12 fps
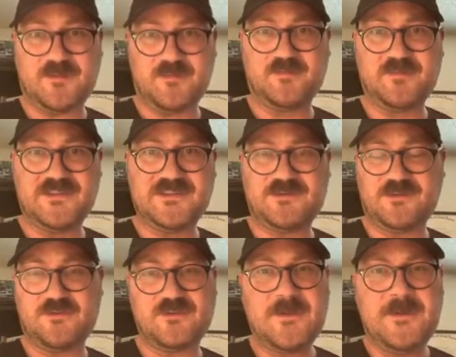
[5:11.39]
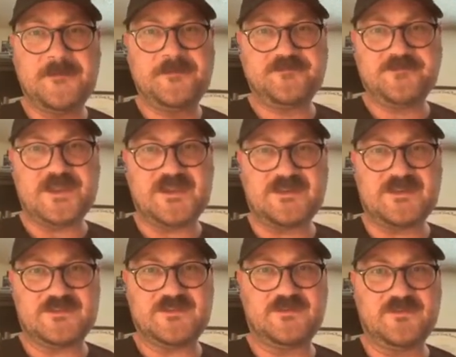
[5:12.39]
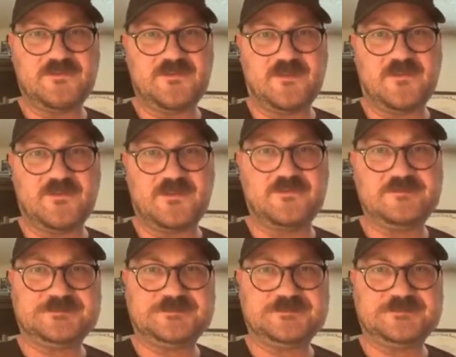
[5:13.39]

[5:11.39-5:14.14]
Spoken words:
a blizzard against Ludicolo.